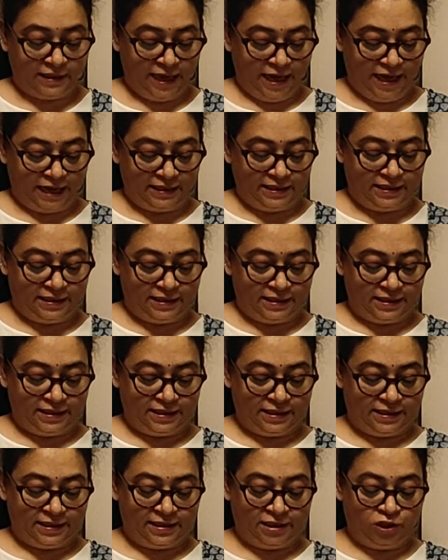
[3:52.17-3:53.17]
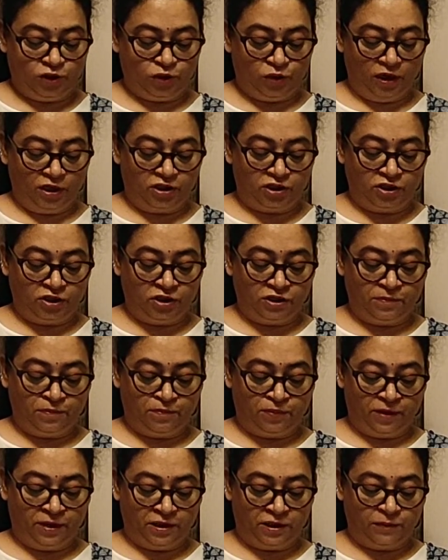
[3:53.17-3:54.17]
It says the
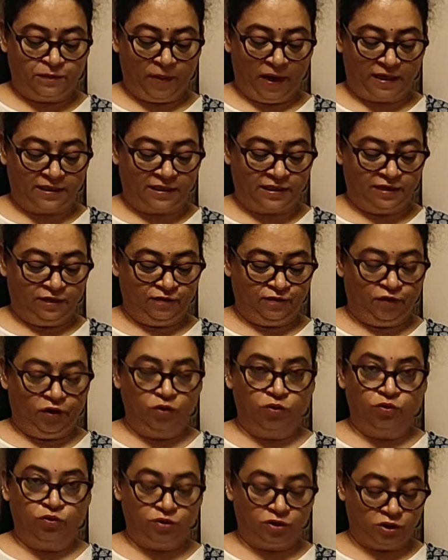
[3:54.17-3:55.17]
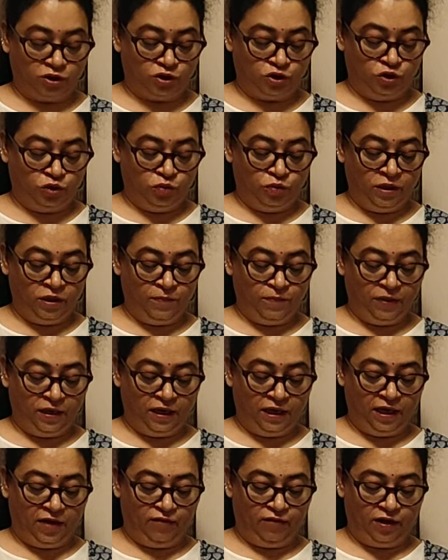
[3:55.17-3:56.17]
situationism perspective views
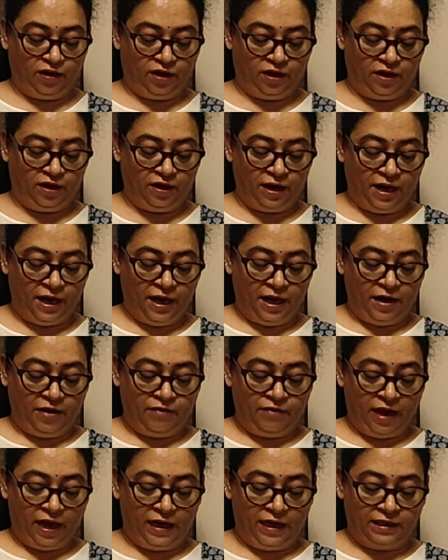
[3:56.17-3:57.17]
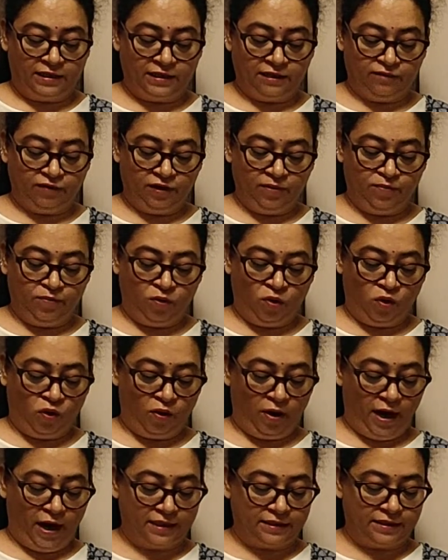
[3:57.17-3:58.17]
human behavior relatively
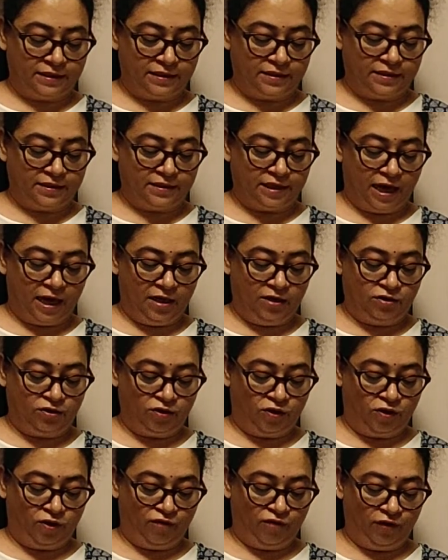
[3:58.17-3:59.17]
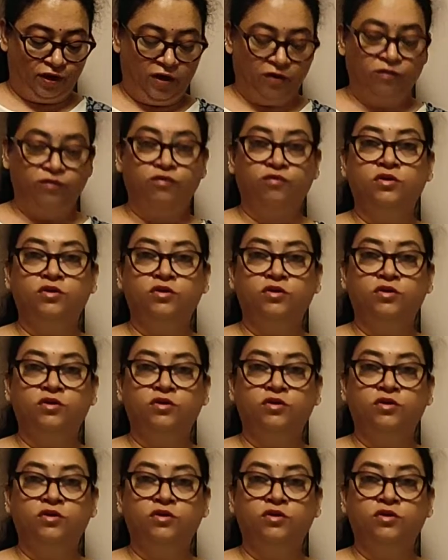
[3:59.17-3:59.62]
more as a result of